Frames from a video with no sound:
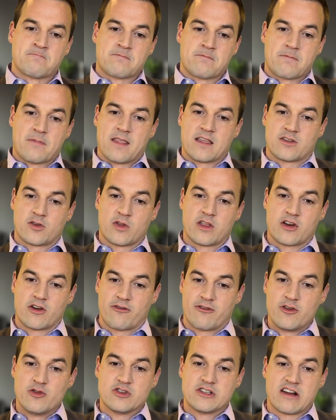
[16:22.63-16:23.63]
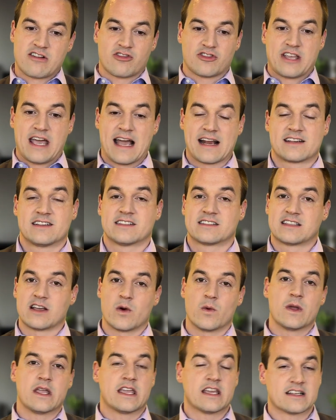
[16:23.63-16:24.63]
And so there are a few general tactics that
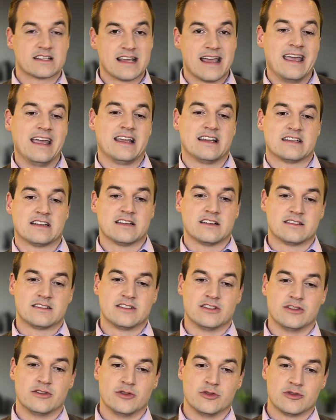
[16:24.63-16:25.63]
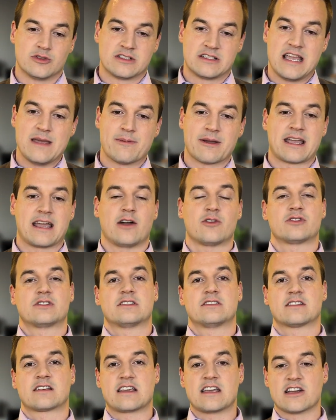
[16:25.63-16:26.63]
we can take to keep accounts
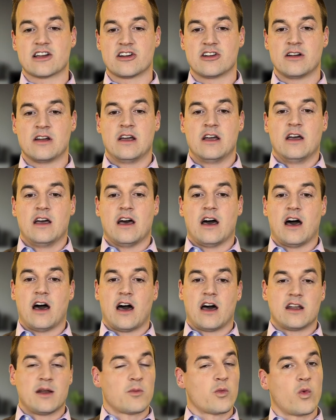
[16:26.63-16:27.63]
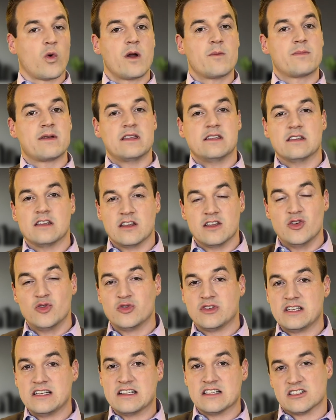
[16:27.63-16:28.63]
secure. Number 1 being
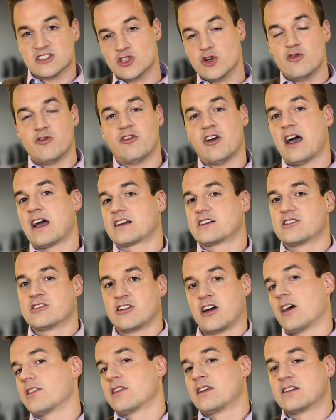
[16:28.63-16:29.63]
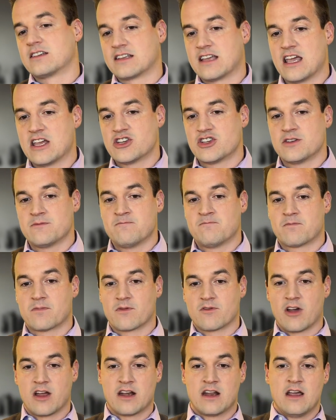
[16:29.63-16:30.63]
using 2-factor authentication,
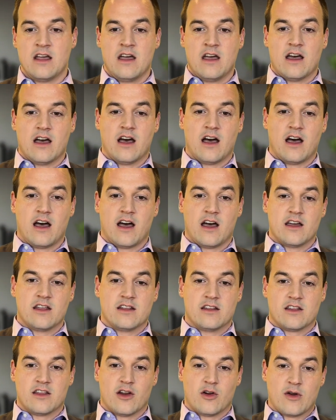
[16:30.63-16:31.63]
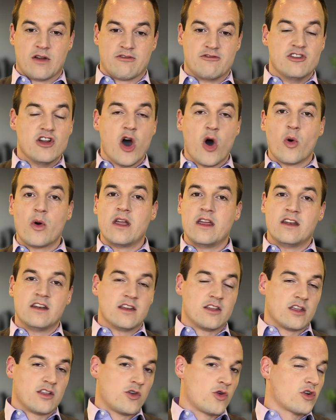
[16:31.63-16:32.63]
right? If knowing
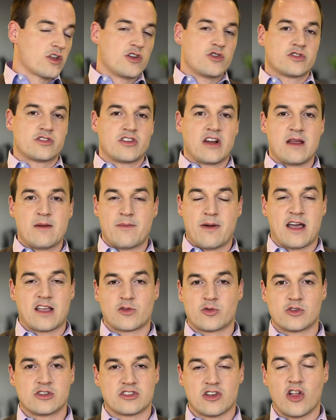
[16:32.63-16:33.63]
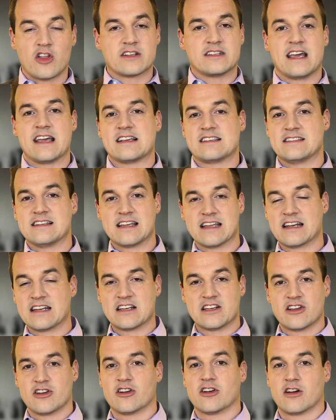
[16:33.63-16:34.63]
your username and password is all it takes to get
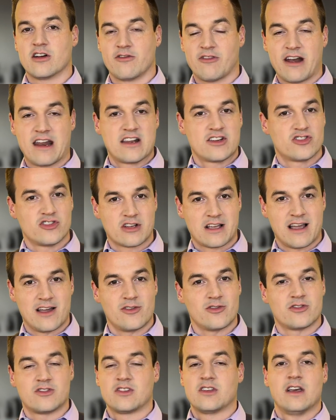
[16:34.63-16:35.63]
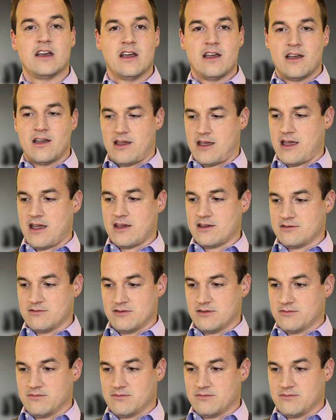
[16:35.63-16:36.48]
into your financial accounts and